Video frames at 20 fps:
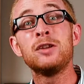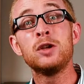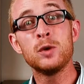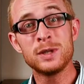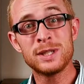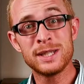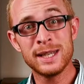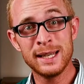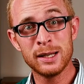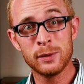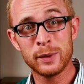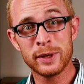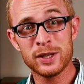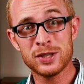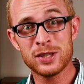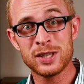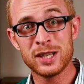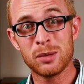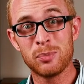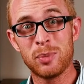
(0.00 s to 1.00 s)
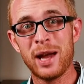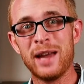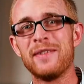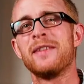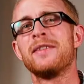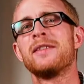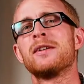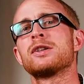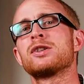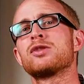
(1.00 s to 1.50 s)
If you are dealing with a sick
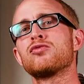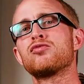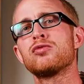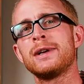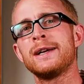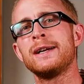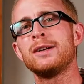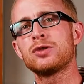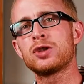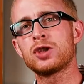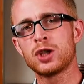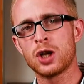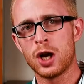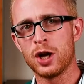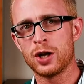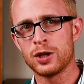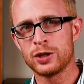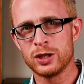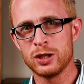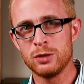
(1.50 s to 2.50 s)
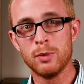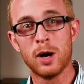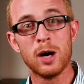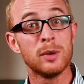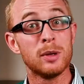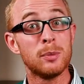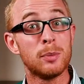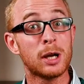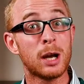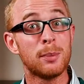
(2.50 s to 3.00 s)
pet, then there is a real chance you
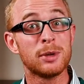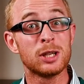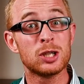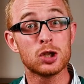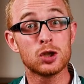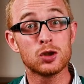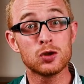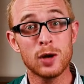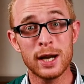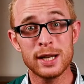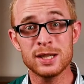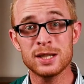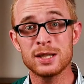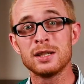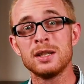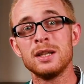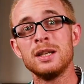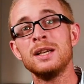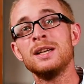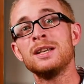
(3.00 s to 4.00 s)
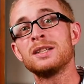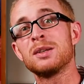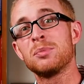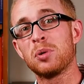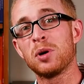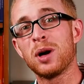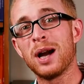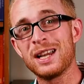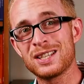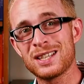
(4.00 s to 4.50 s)
might be becoming stressed,
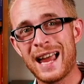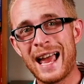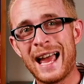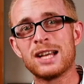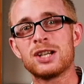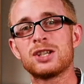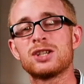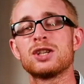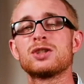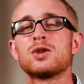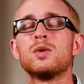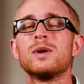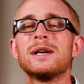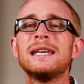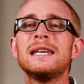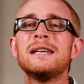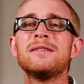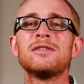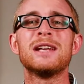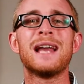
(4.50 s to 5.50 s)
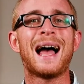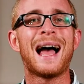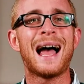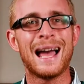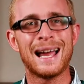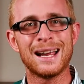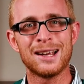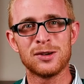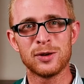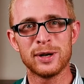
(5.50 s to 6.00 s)
depressed, anxious, or even
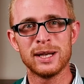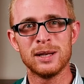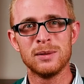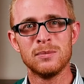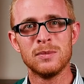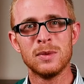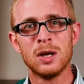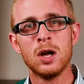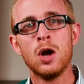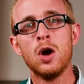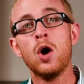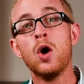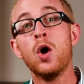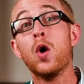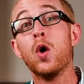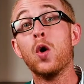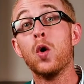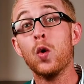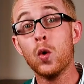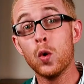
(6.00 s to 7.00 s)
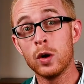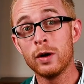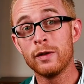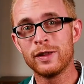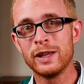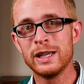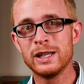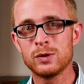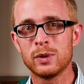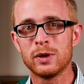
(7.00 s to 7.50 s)
angry.
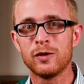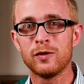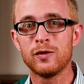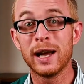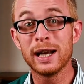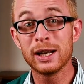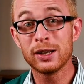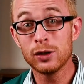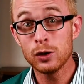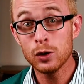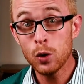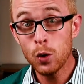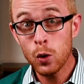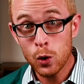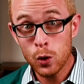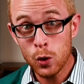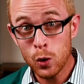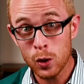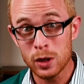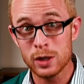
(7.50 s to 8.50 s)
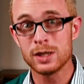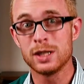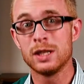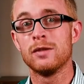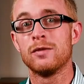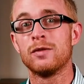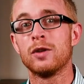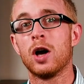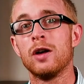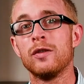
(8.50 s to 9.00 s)
All of these will affect your
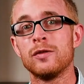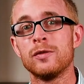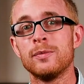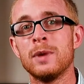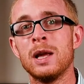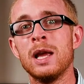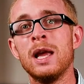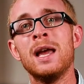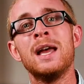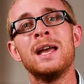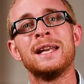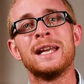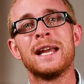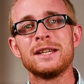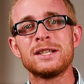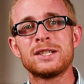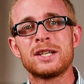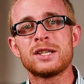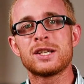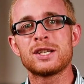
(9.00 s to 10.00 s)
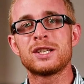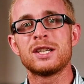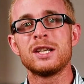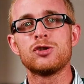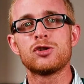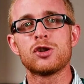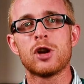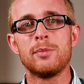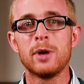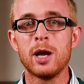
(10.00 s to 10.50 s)
quality of life. Now, this is a
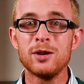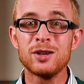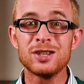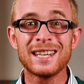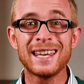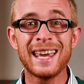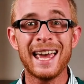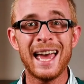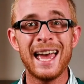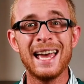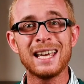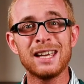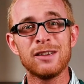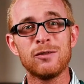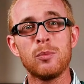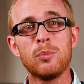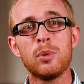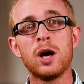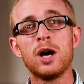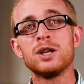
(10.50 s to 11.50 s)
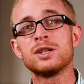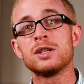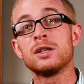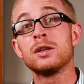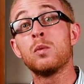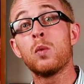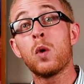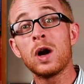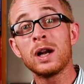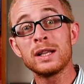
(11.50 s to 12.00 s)
syndrome known as caregiver
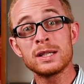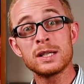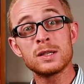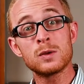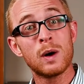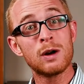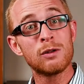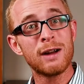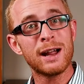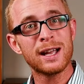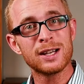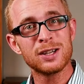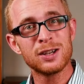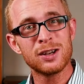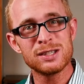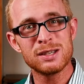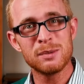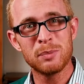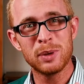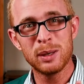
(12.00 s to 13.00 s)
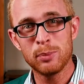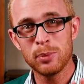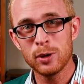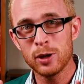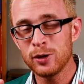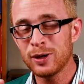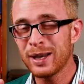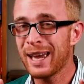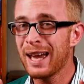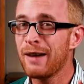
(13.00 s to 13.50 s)
burden, and while it is well recognised in
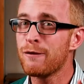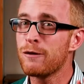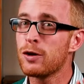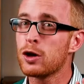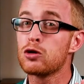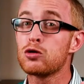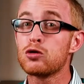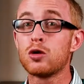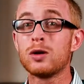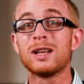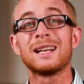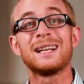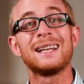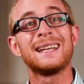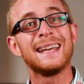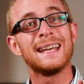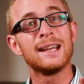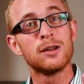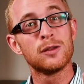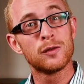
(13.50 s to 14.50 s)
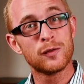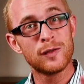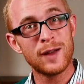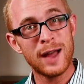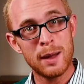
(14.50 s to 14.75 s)
people who care for chronically ill